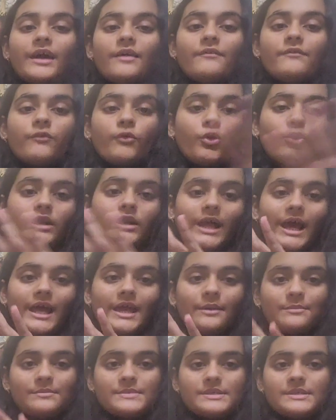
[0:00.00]
we have 4
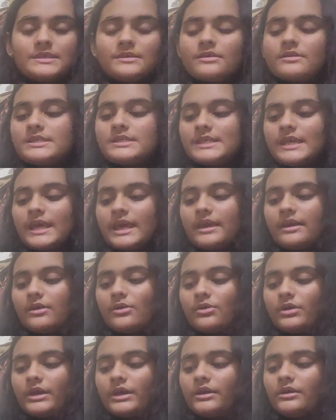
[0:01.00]
times say,
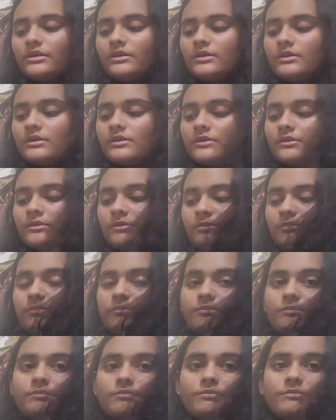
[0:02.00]
okay?
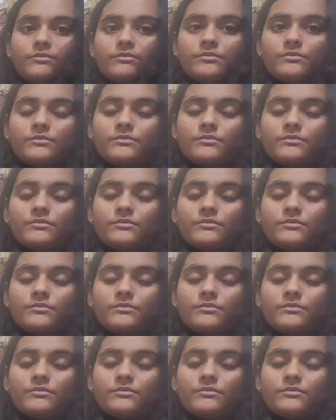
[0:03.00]
So